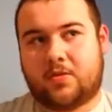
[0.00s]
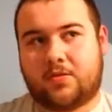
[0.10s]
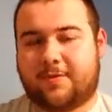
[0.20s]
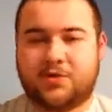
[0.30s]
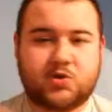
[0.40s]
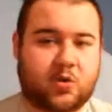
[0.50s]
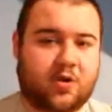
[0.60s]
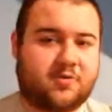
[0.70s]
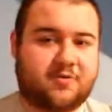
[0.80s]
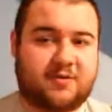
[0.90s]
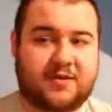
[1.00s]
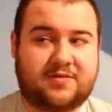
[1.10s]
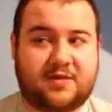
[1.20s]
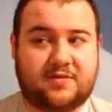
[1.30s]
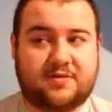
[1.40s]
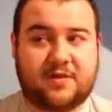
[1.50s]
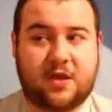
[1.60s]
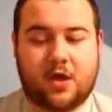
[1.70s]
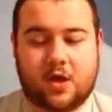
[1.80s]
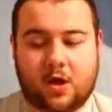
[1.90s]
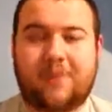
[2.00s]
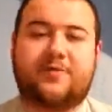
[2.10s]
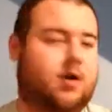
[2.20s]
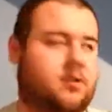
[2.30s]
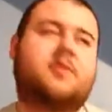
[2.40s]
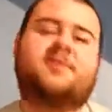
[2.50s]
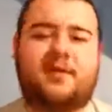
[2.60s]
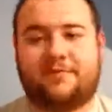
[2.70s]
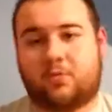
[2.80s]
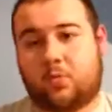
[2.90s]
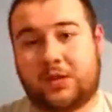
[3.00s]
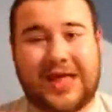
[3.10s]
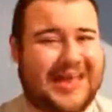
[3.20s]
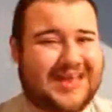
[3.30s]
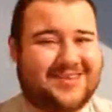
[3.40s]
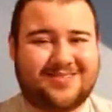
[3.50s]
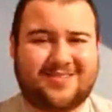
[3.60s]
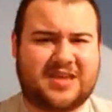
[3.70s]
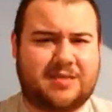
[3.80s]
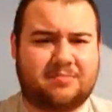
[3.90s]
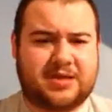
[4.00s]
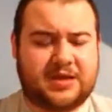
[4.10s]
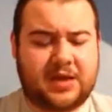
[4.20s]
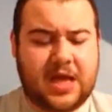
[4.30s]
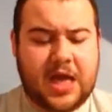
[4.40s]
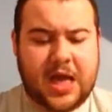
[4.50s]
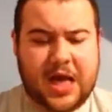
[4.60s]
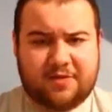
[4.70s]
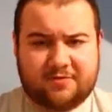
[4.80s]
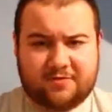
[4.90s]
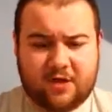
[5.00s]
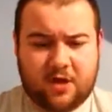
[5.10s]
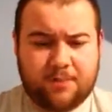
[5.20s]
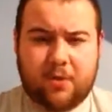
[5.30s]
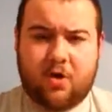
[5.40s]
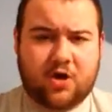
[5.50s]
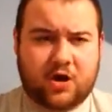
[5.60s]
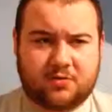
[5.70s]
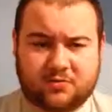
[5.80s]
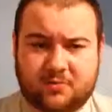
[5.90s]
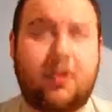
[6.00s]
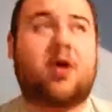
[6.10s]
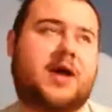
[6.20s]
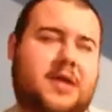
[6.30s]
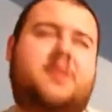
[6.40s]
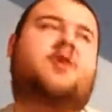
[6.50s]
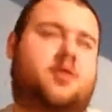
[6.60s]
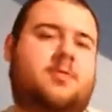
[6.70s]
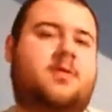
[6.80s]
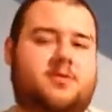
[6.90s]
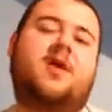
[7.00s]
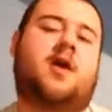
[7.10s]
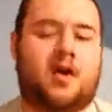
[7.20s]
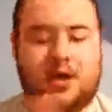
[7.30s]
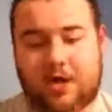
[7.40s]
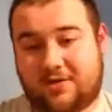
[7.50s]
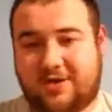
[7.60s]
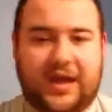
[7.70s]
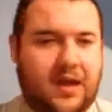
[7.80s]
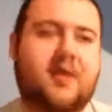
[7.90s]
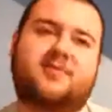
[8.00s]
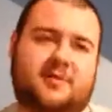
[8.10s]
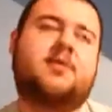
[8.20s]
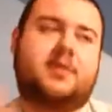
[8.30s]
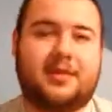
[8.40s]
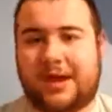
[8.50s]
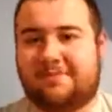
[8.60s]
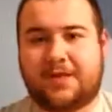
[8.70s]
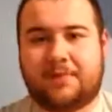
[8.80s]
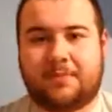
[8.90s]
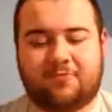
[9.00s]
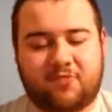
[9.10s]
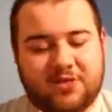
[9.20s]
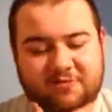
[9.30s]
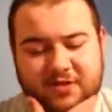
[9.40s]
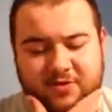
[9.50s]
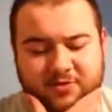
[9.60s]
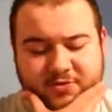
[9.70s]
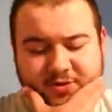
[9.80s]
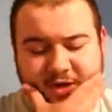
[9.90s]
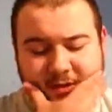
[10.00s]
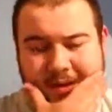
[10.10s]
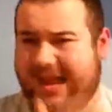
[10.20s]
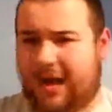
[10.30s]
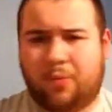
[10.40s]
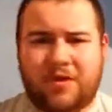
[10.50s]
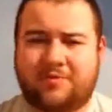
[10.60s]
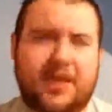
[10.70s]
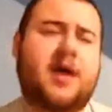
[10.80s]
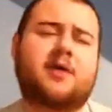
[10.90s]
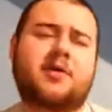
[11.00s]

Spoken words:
Virtual Console releases of Gold and Silver will hit the same day as Pokemon Tournament DX, and I think that'll be really, really good. I can't wait for that.